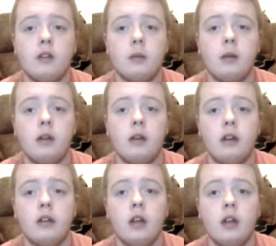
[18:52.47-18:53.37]
be uploaded,
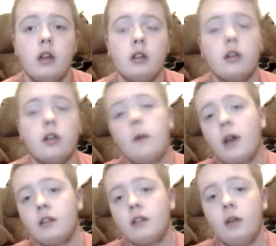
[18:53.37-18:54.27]
go
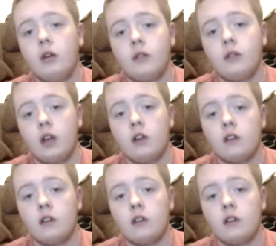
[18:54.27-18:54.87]
back to my older videos.